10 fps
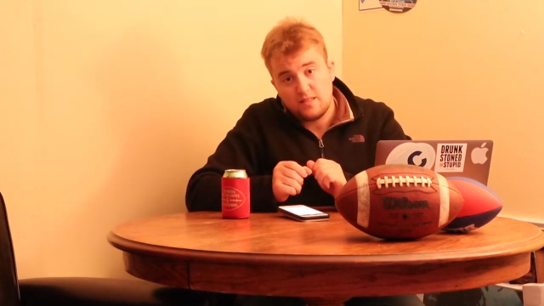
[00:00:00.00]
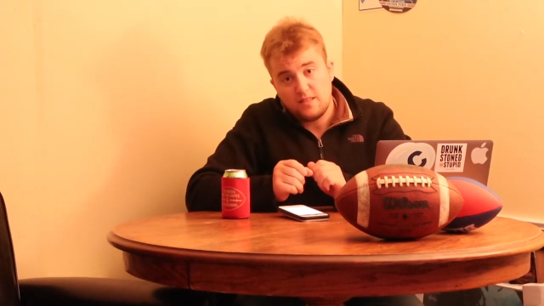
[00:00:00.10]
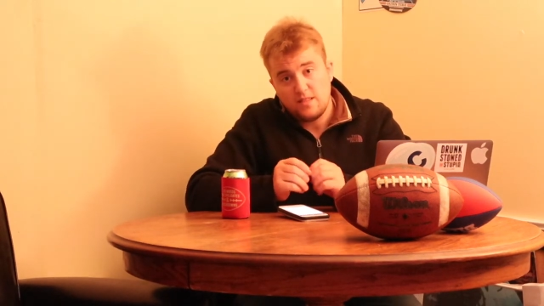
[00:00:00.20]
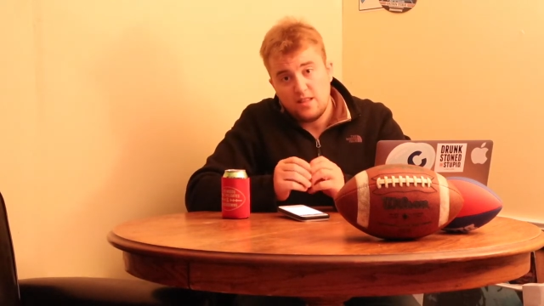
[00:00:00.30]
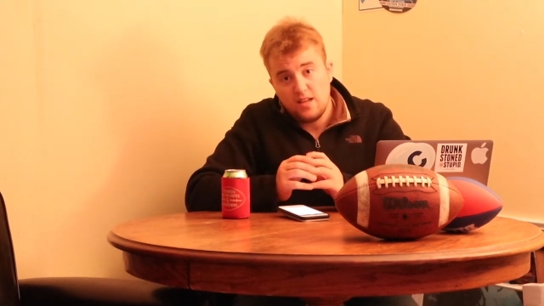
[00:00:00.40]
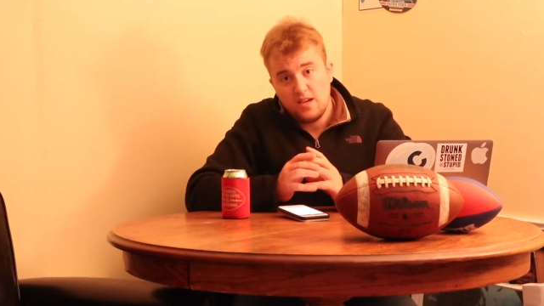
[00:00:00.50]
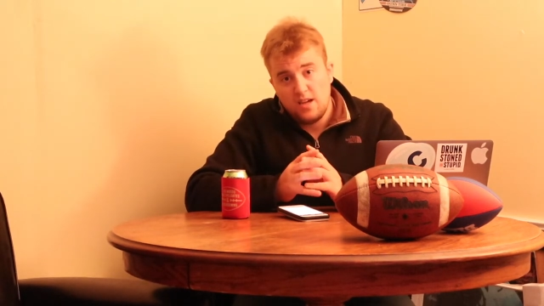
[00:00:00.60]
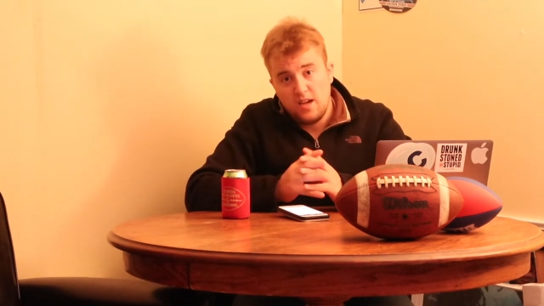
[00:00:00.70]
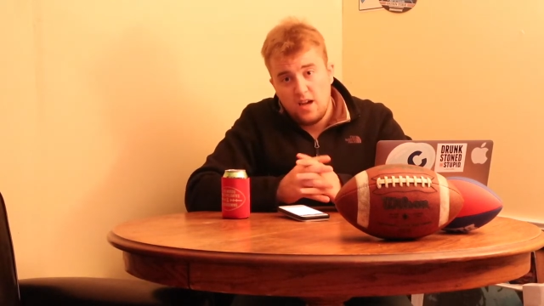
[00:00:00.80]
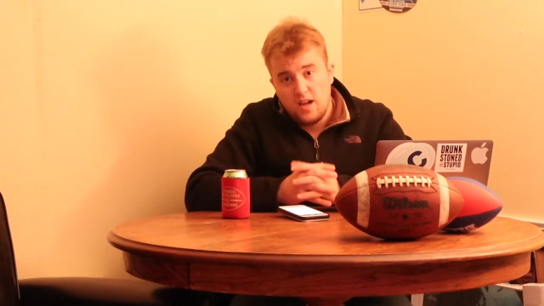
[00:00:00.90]

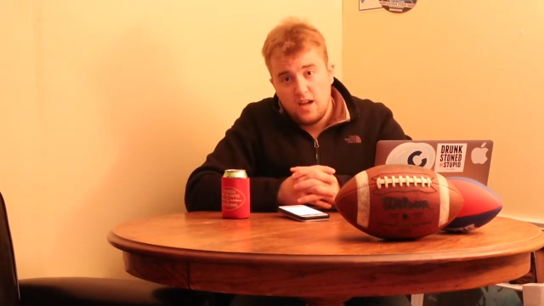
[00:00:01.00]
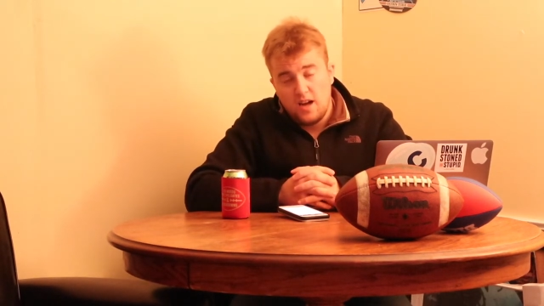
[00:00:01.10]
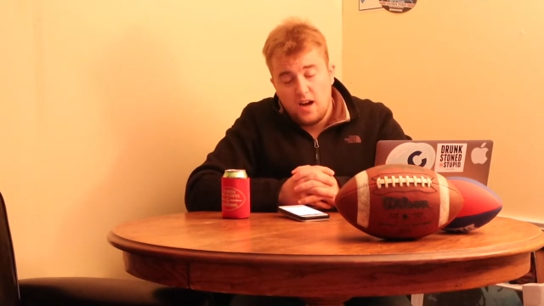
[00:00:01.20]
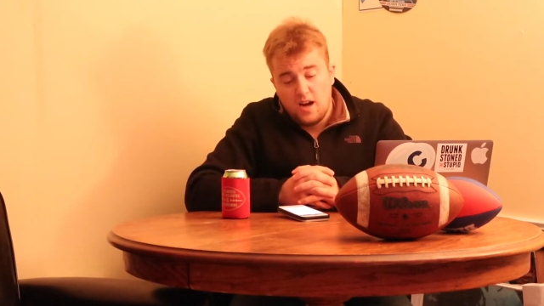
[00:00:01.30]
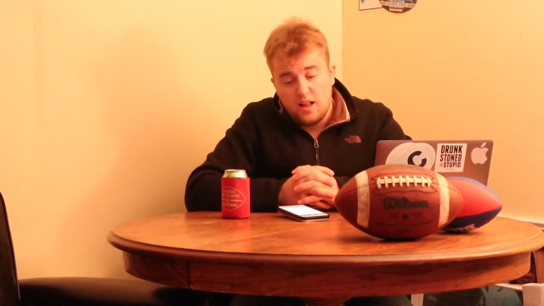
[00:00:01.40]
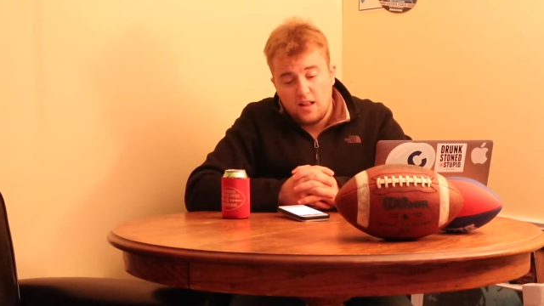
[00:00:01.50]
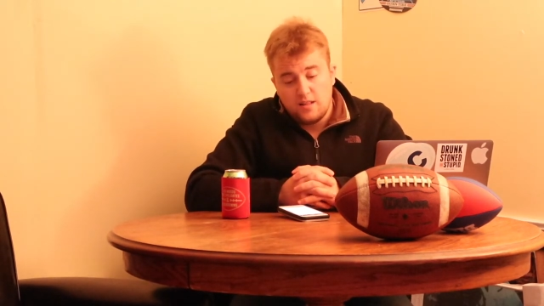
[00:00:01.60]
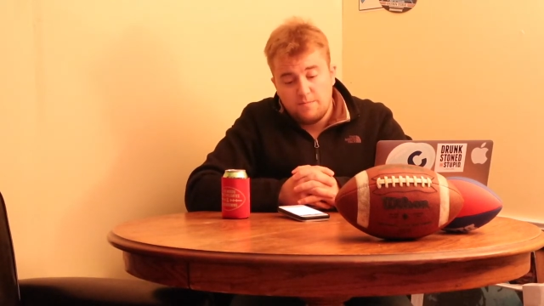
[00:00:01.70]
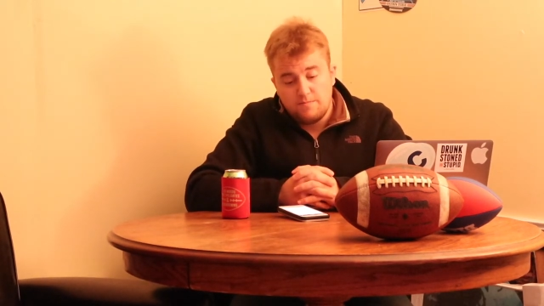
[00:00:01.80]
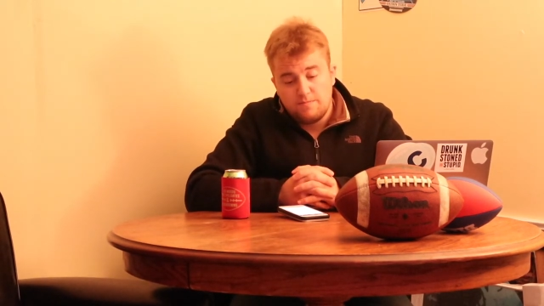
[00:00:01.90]

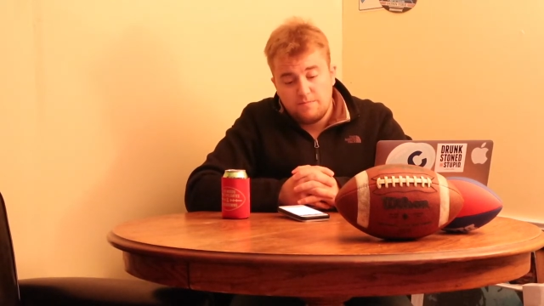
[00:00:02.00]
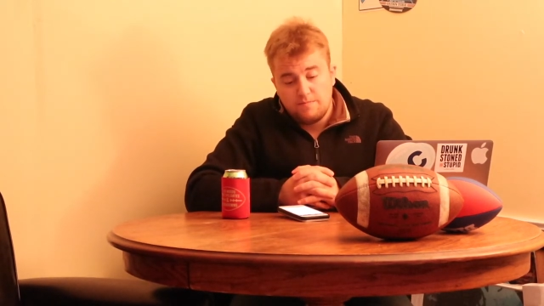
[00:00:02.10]
[no speech]